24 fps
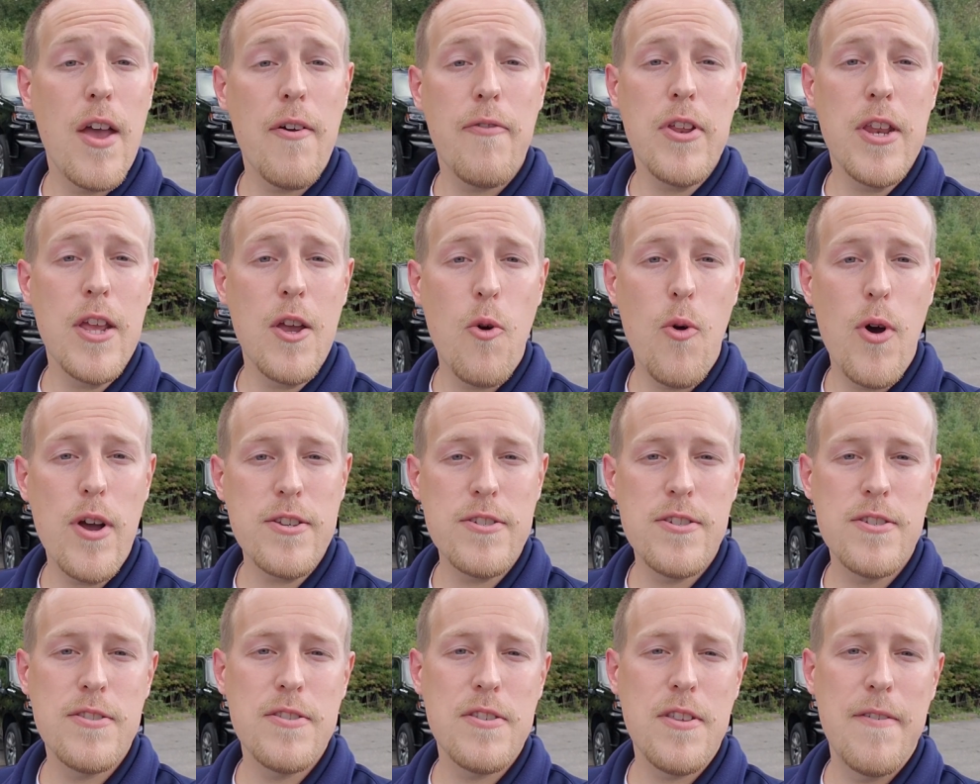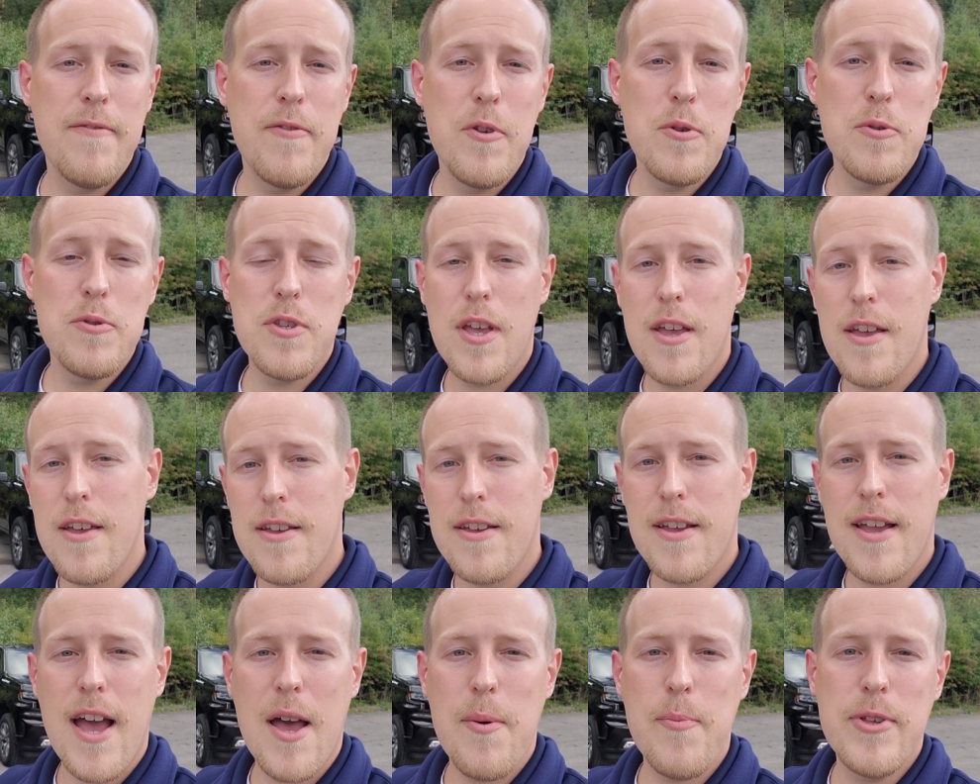any questions, leave those
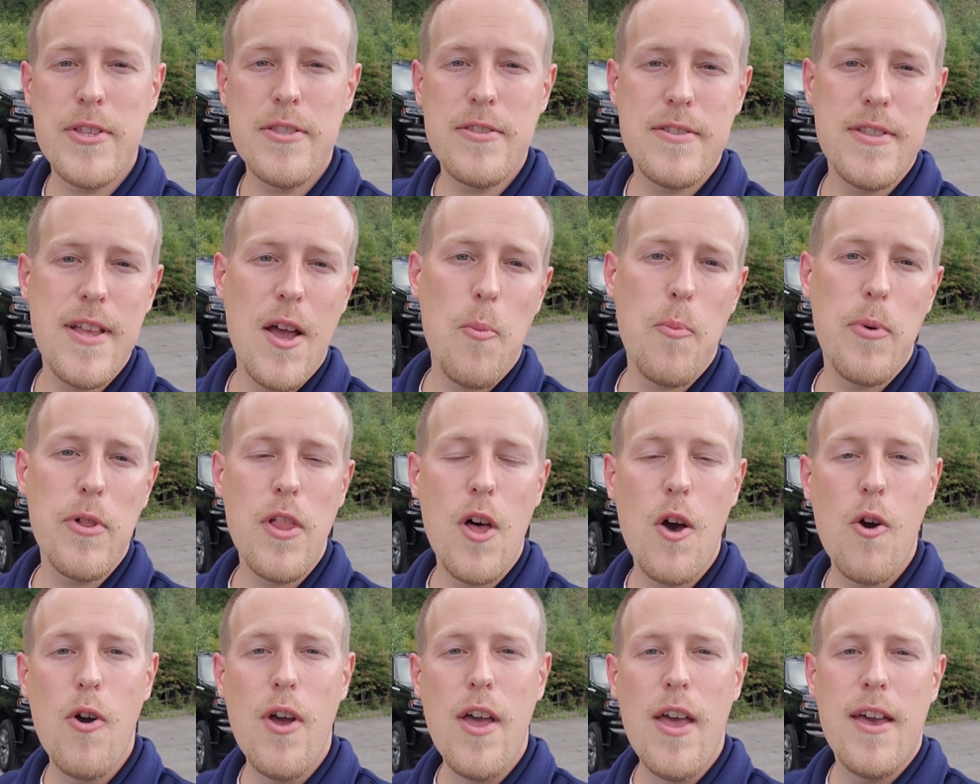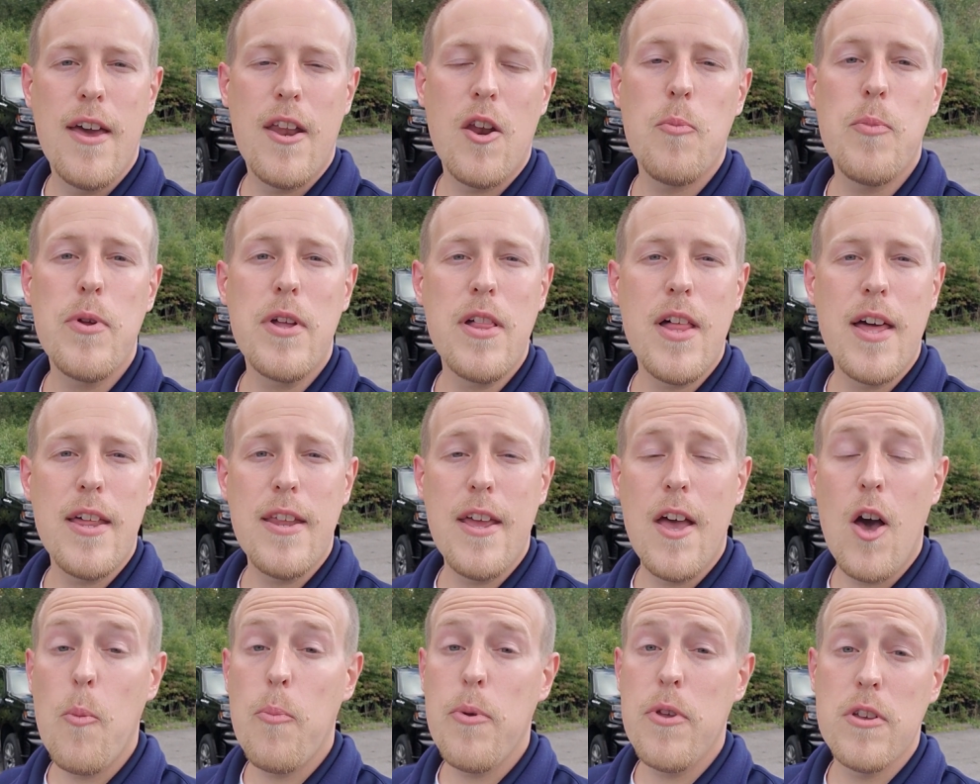comments down below, and I'll be glad
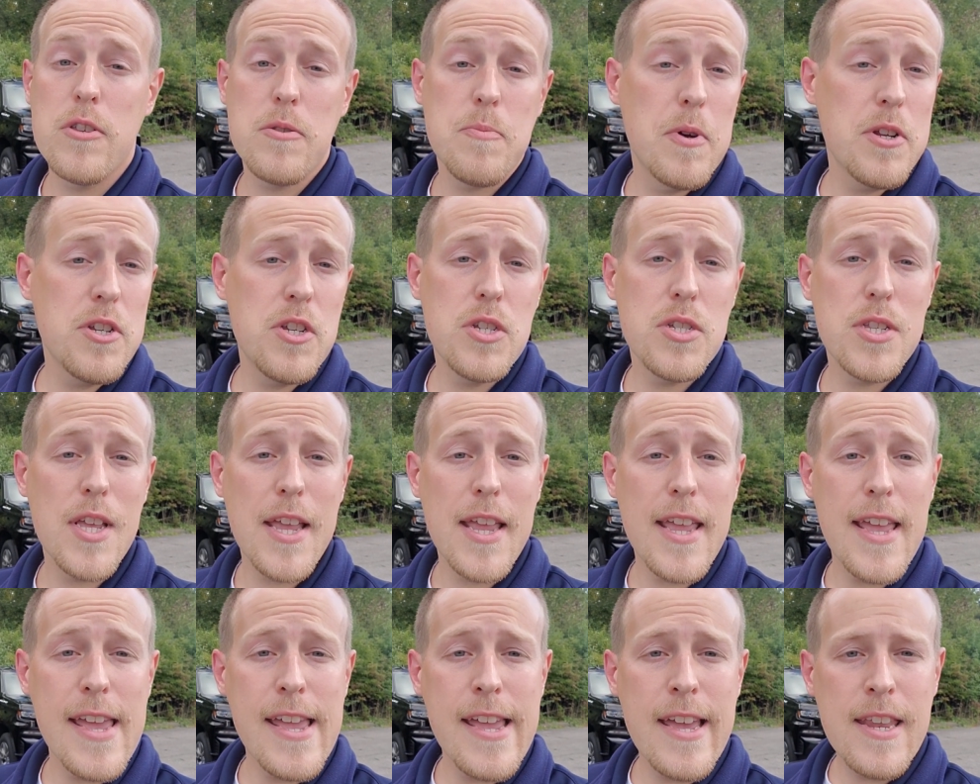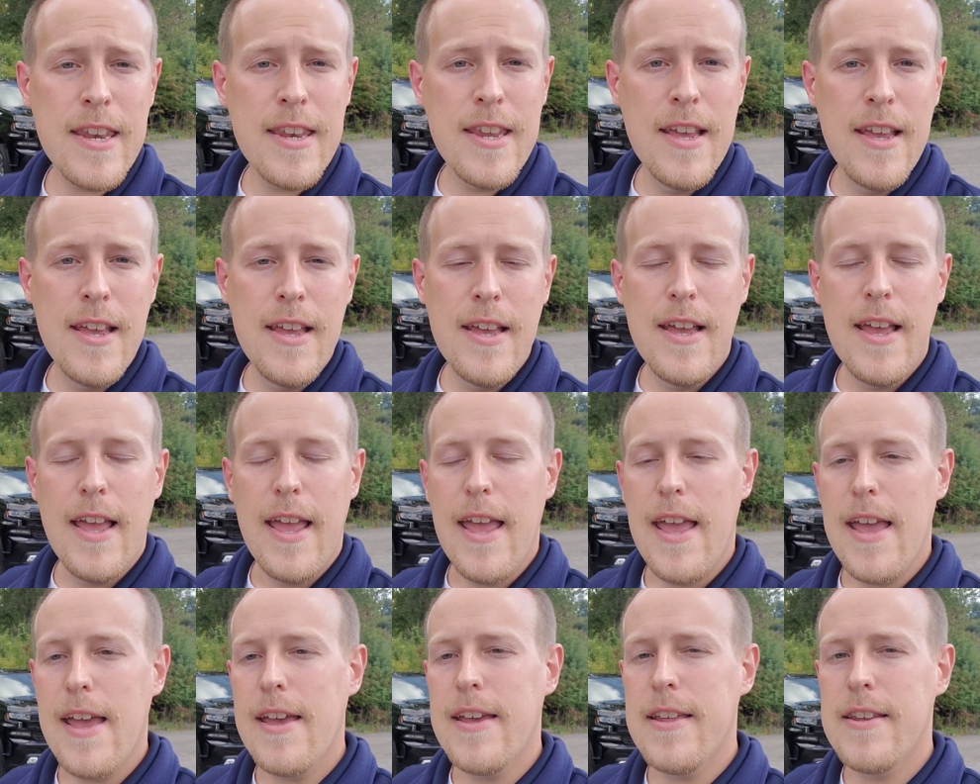to help you as much as I can.
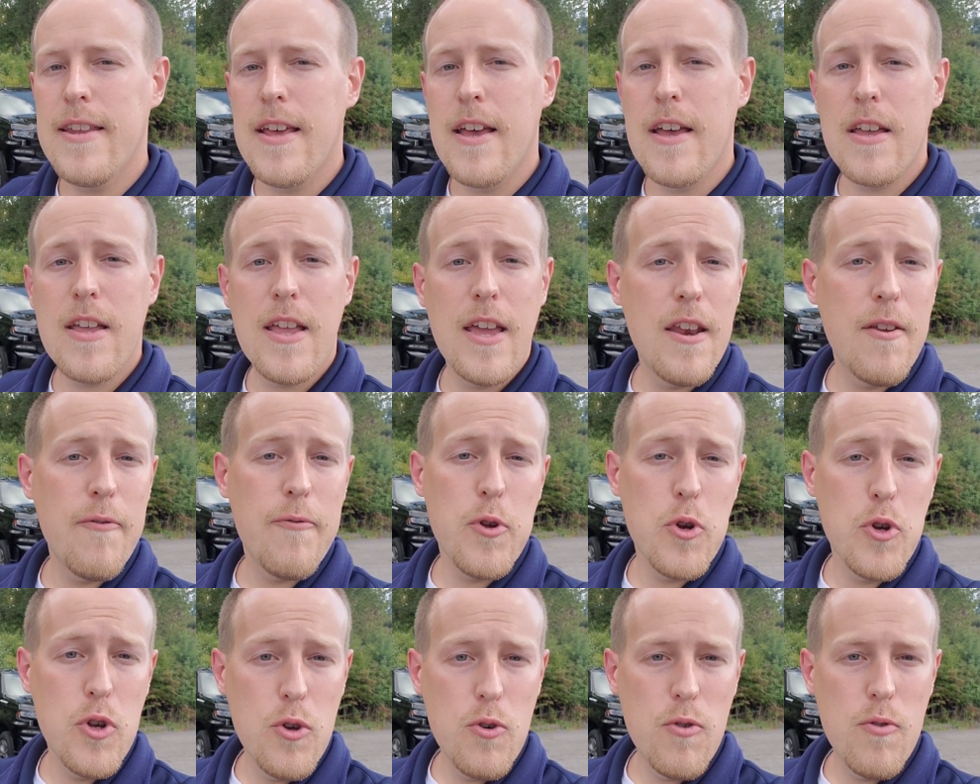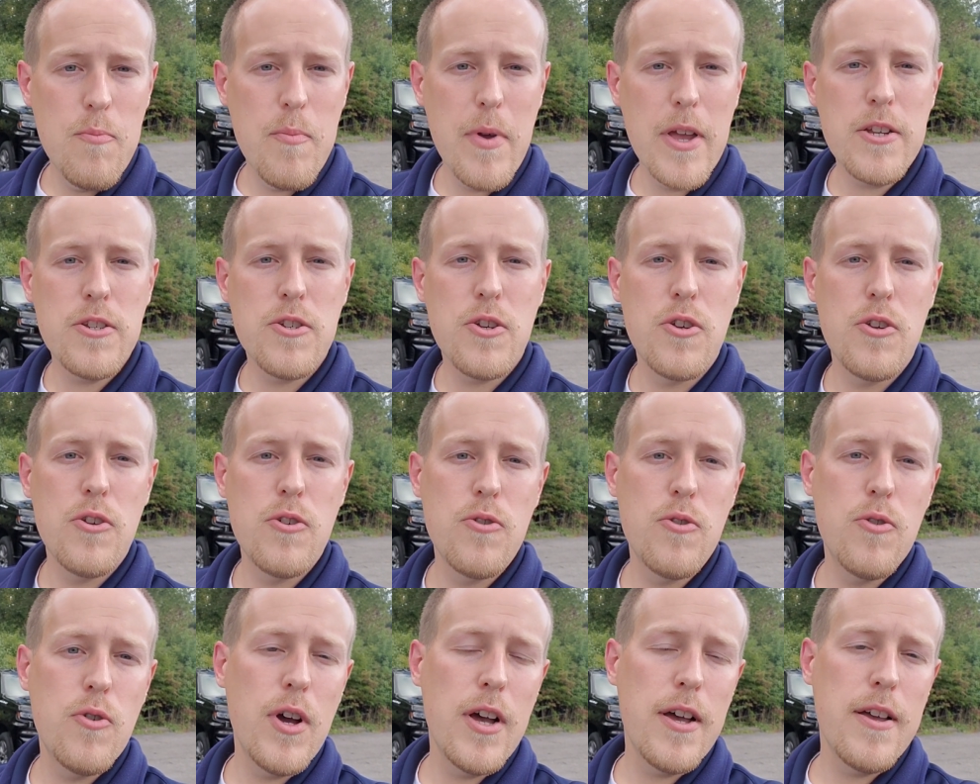And again, if you're new, make sure
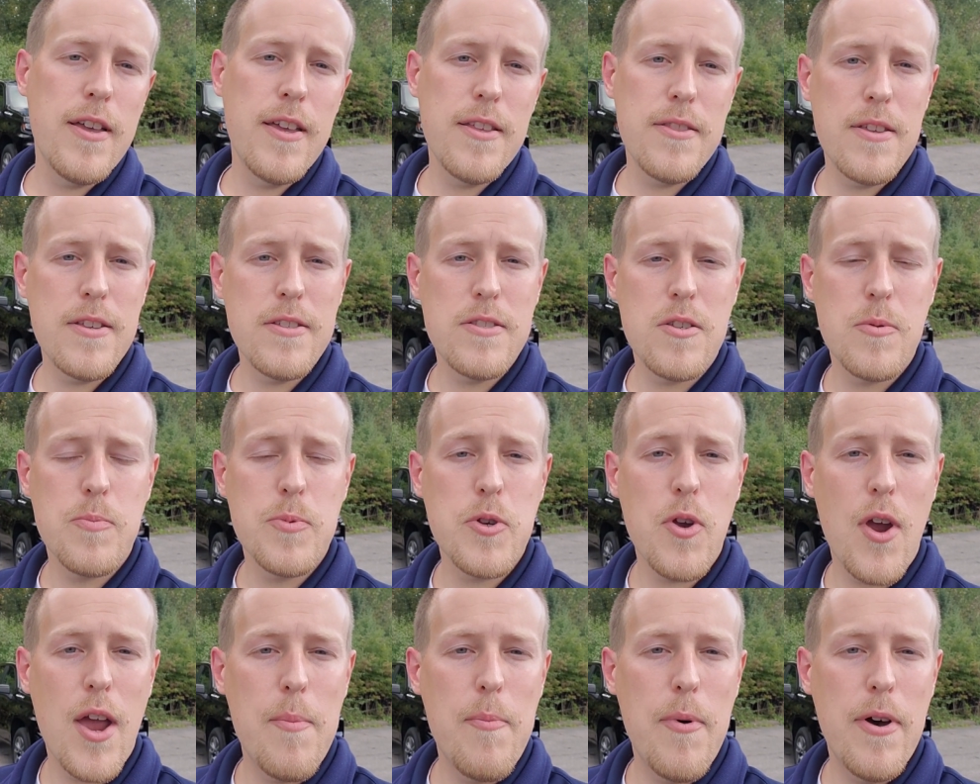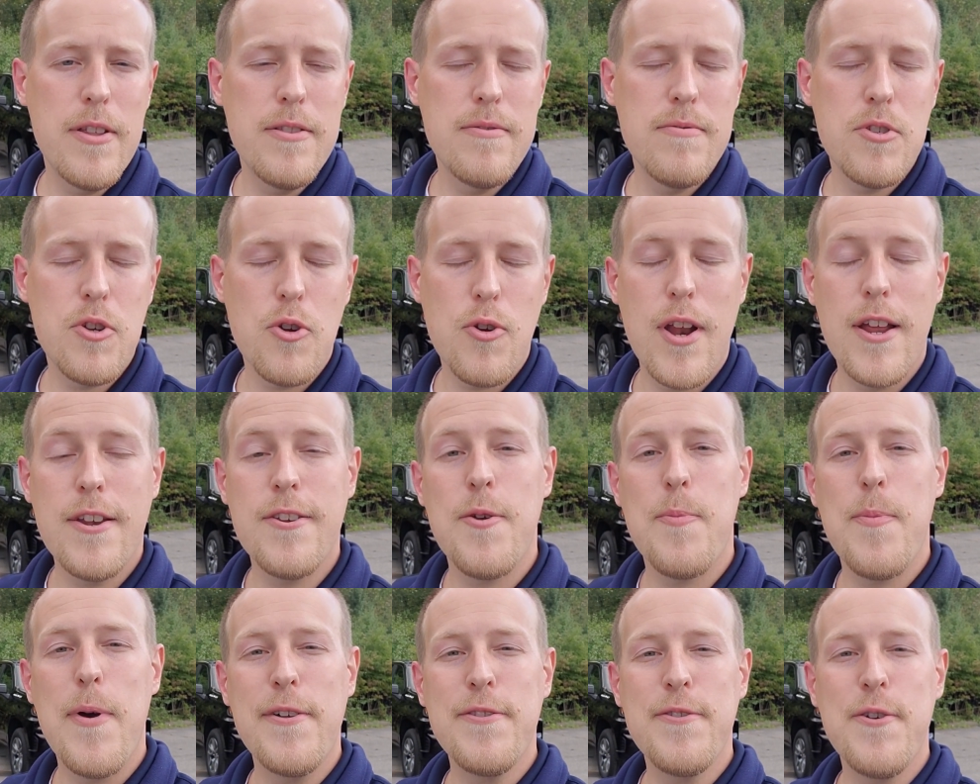you hit that subscribe button, turn on
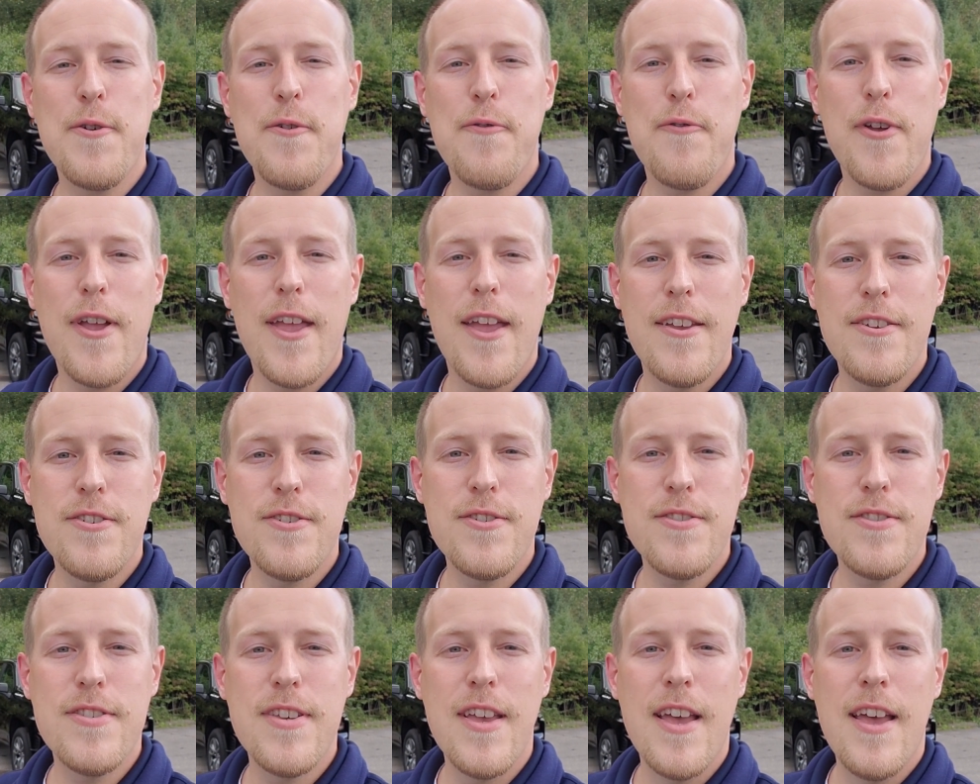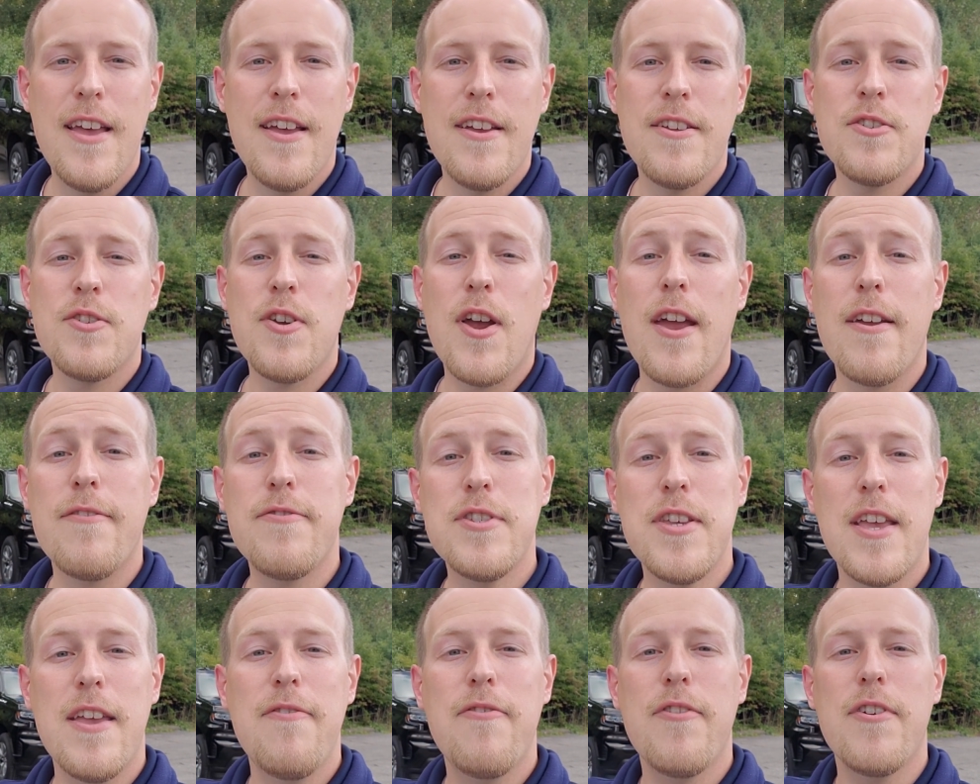your bell notifications, drive
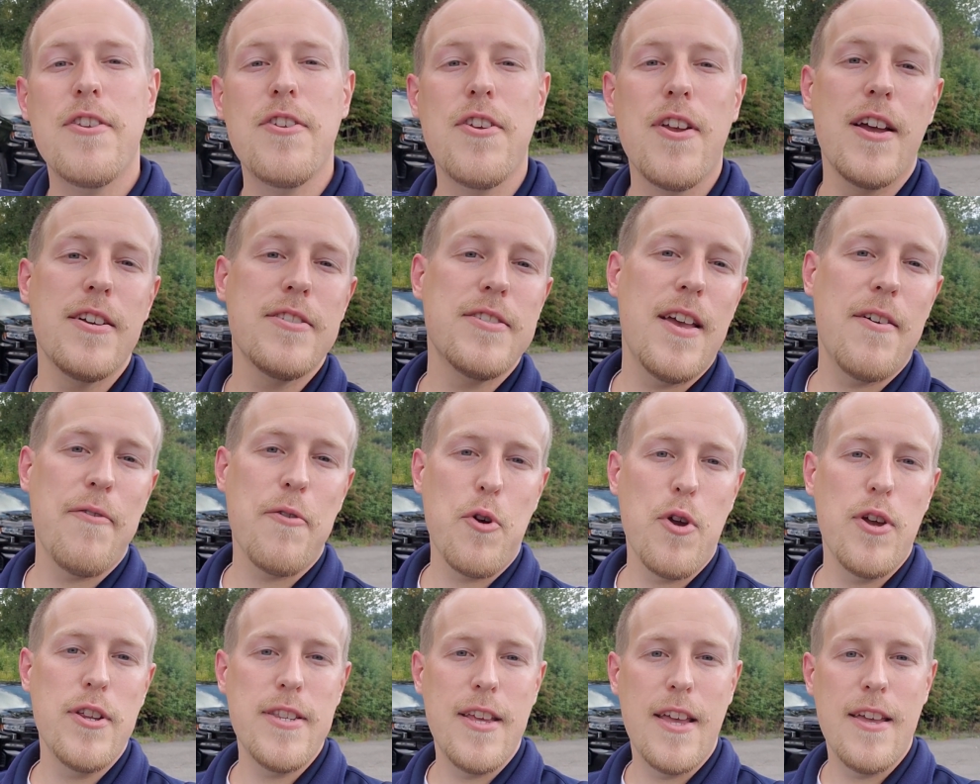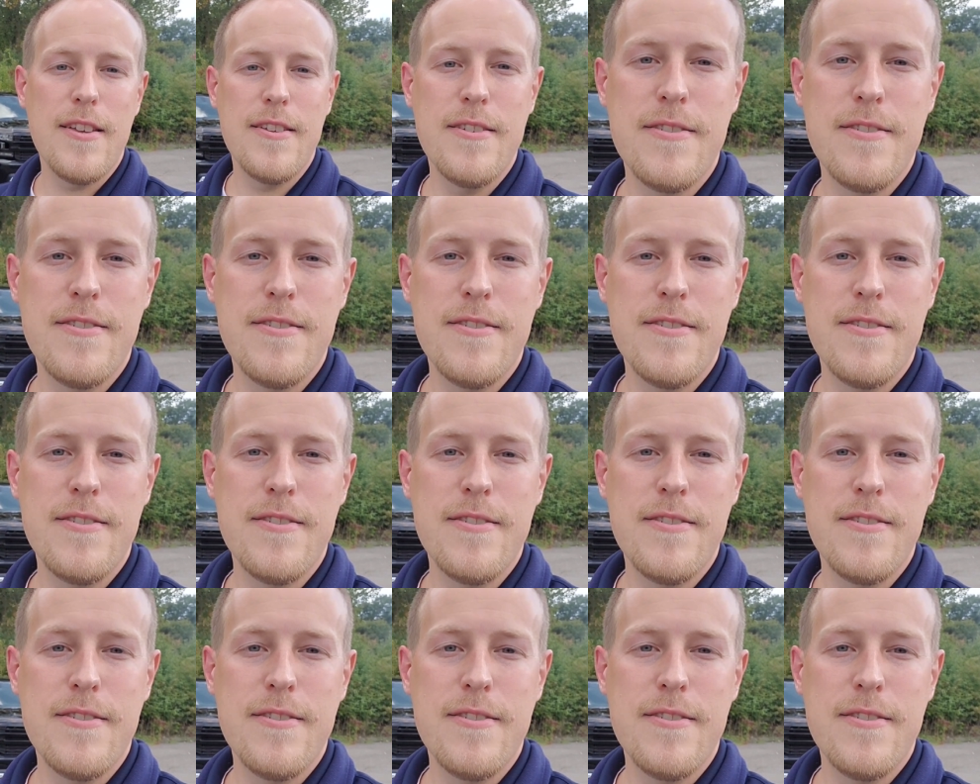safe, and you guys have a great day.